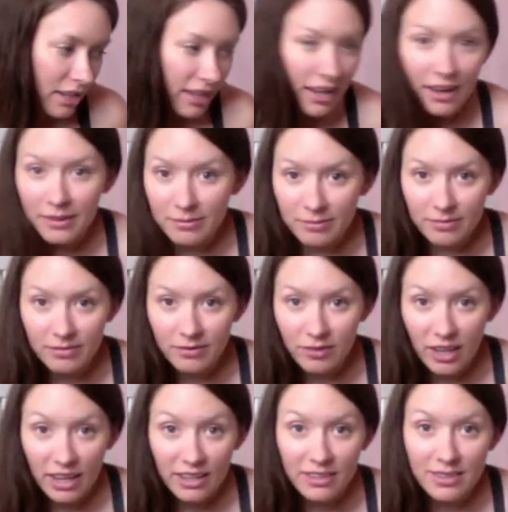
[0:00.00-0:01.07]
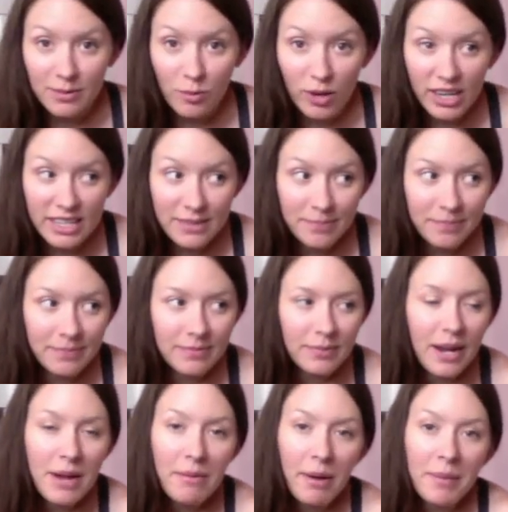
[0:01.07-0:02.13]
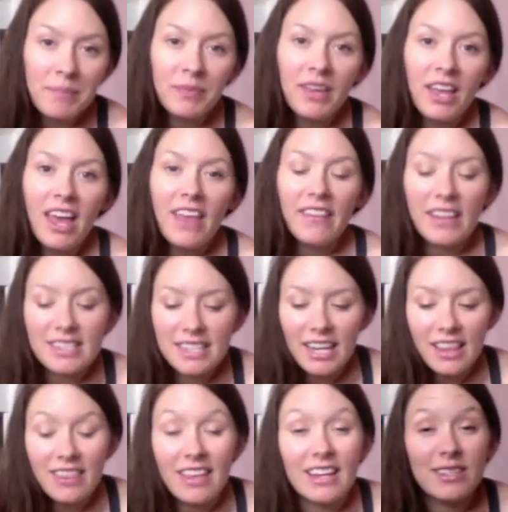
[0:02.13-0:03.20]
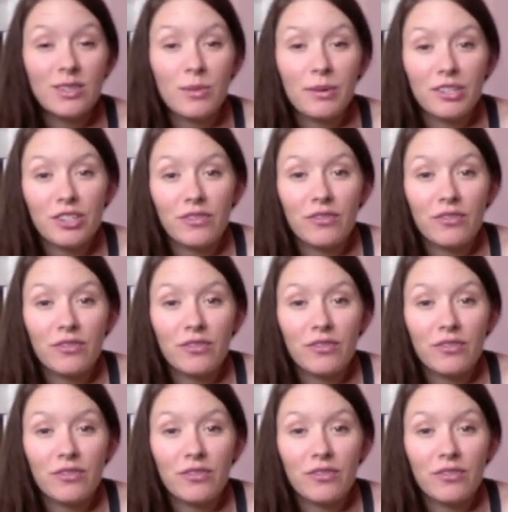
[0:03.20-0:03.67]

yeah, gain some weight. But anyway, that's it. Thanks so much